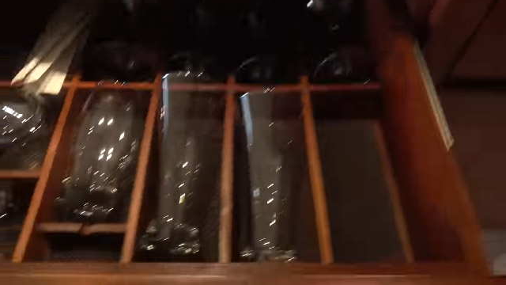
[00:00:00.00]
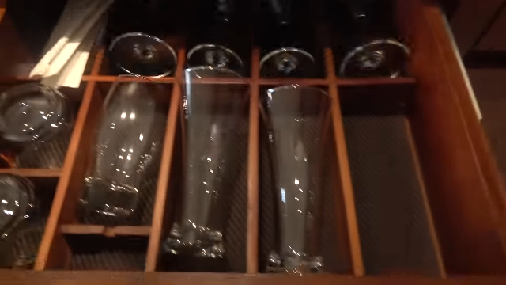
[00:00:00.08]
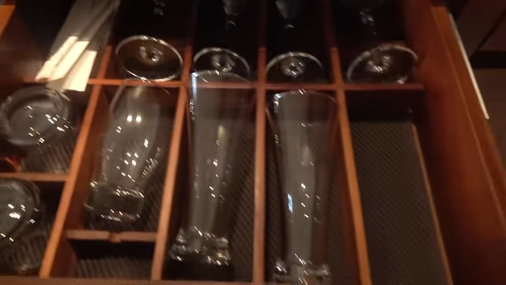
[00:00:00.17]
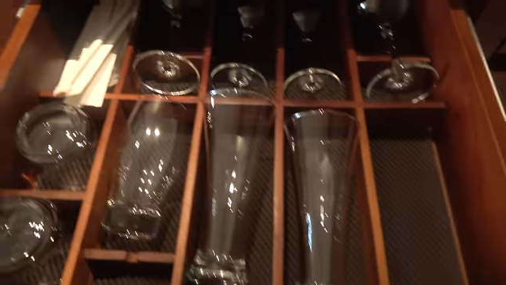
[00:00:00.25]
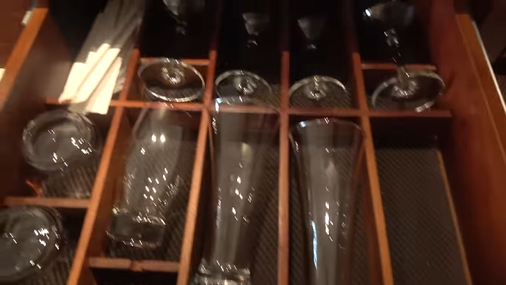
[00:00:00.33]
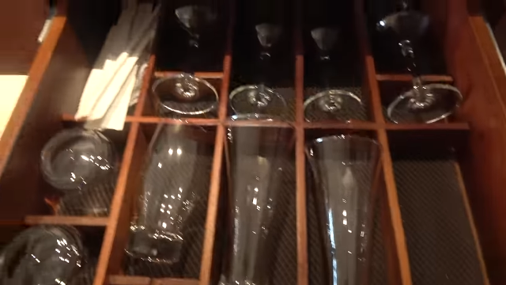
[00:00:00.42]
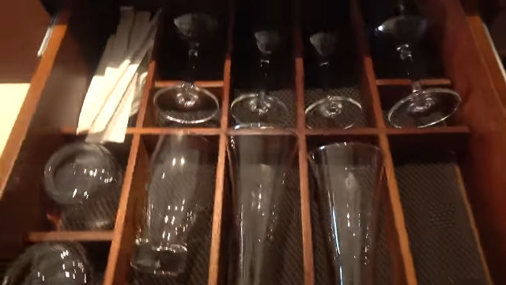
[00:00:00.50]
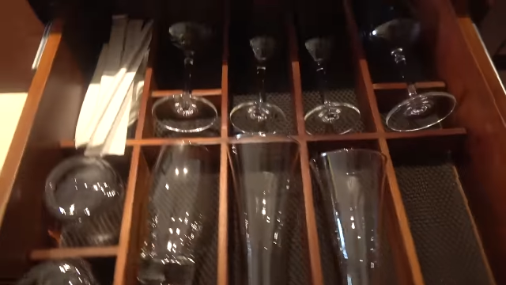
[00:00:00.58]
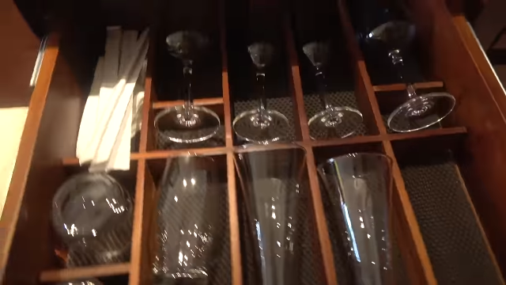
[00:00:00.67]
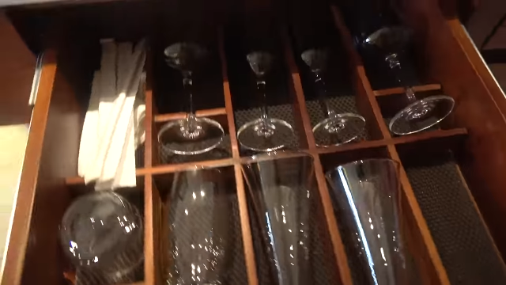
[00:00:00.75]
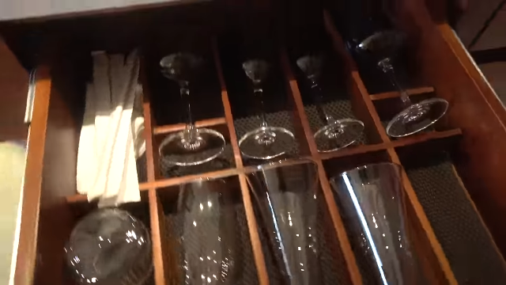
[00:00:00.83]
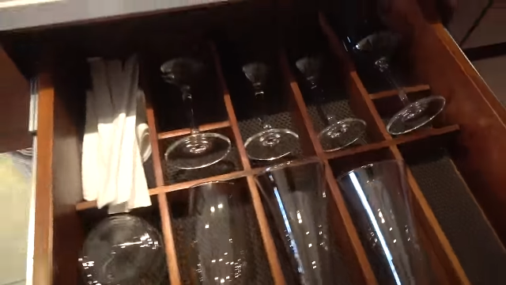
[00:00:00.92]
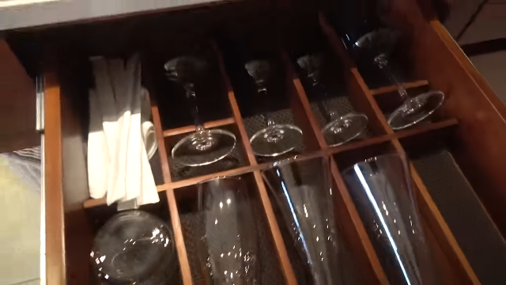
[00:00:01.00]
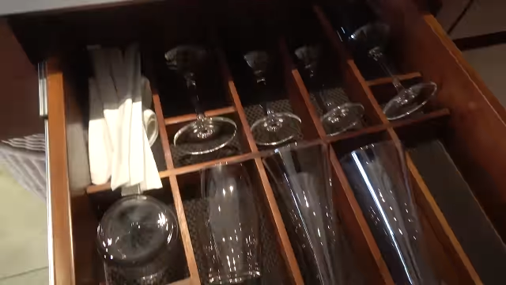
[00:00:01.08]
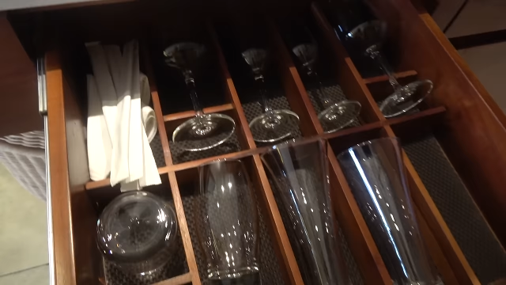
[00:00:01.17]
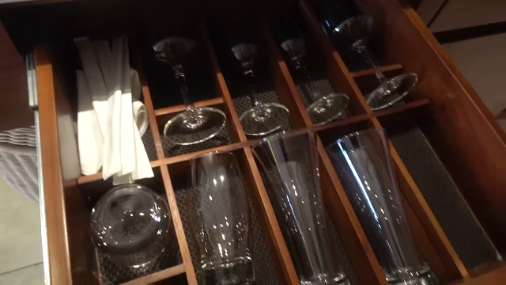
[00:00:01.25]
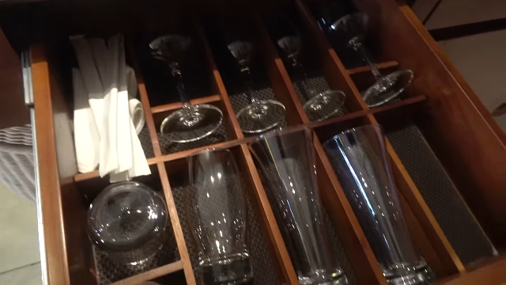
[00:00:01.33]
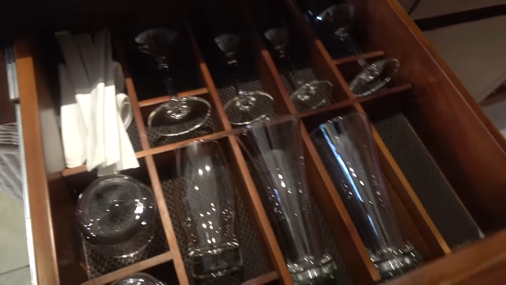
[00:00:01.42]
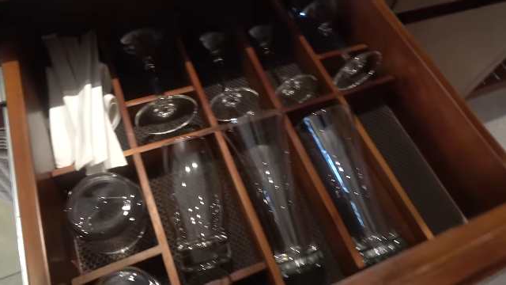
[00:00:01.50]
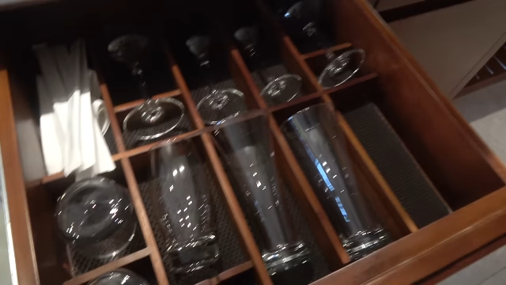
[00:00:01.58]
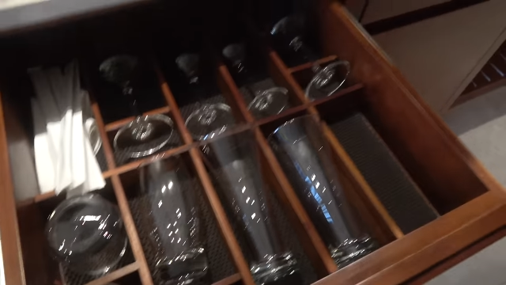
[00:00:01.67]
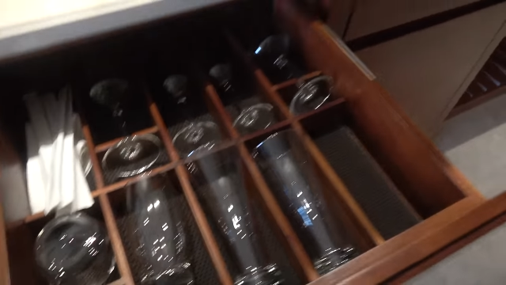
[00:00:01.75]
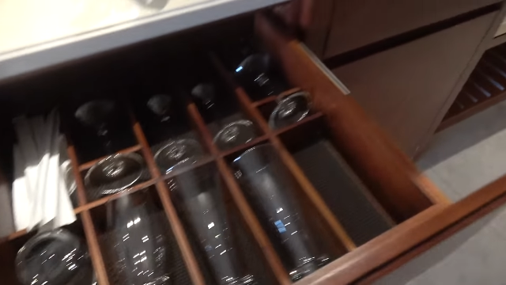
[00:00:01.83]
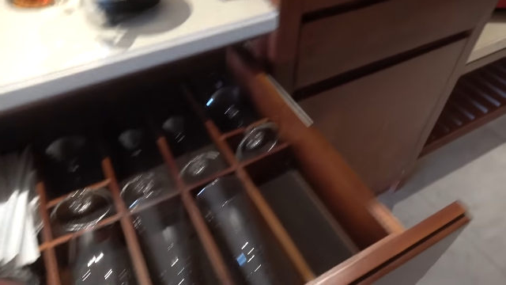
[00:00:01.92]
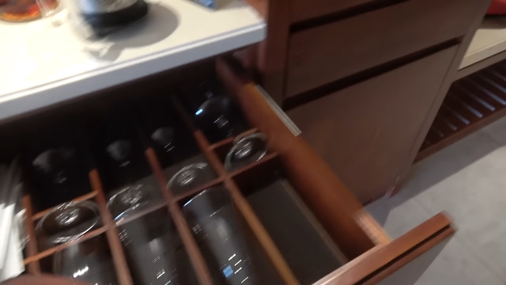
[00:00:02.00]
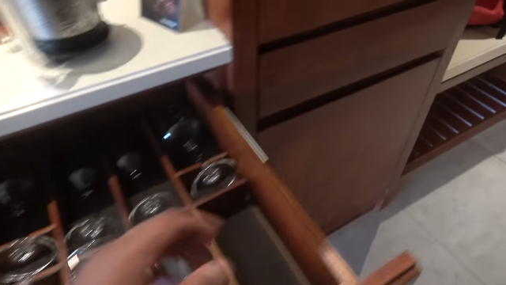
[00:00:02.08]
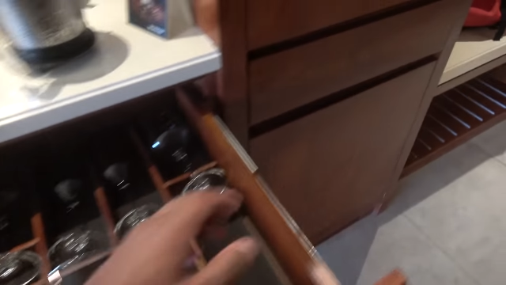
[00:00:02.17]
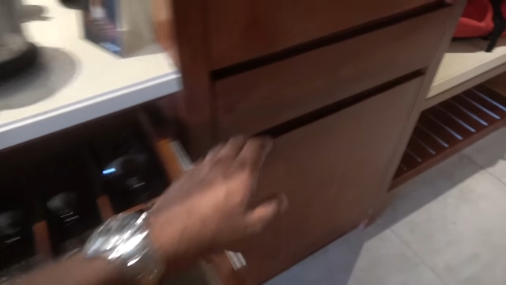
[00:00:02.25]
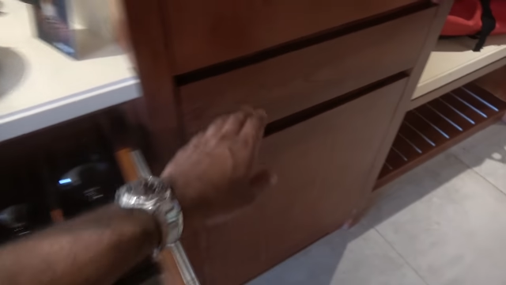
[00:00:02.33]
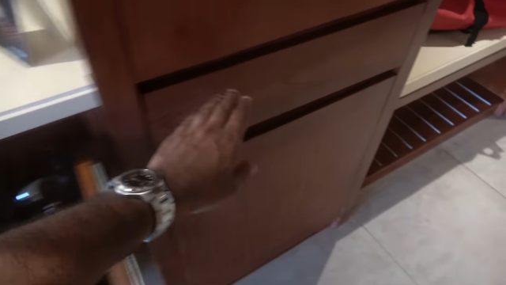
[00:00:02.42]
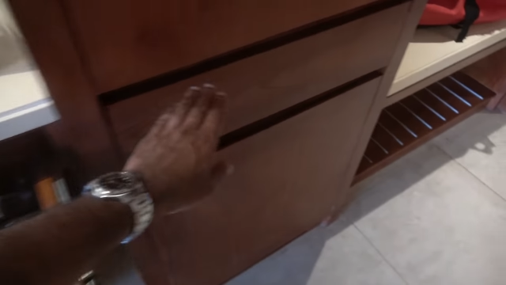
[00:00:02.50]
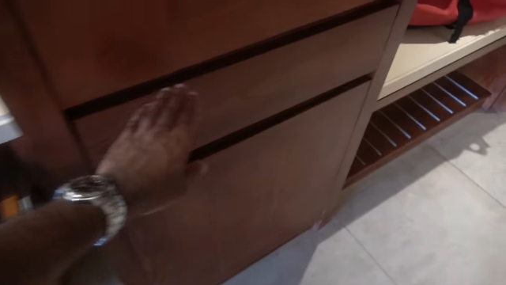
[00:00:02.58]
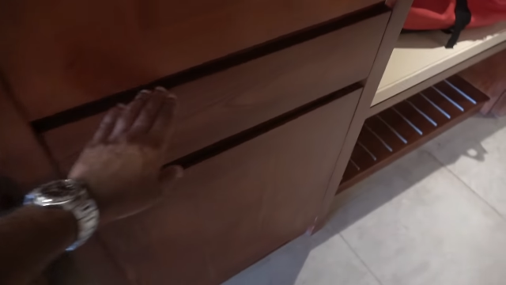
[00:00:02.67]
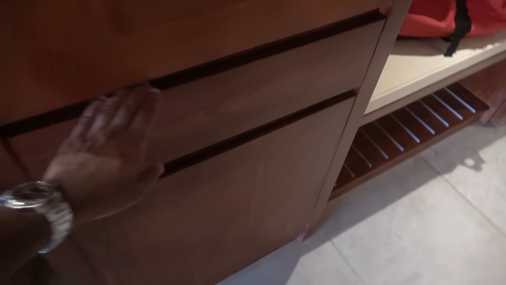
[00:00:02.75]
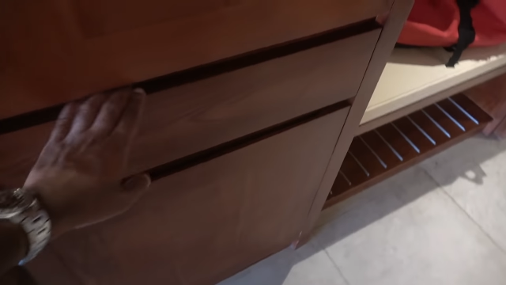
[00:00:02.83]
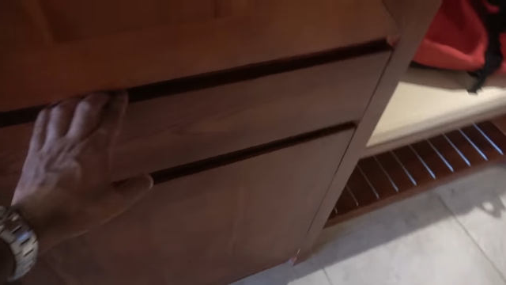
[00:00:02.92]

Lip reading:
Nobody's mouth can be seen.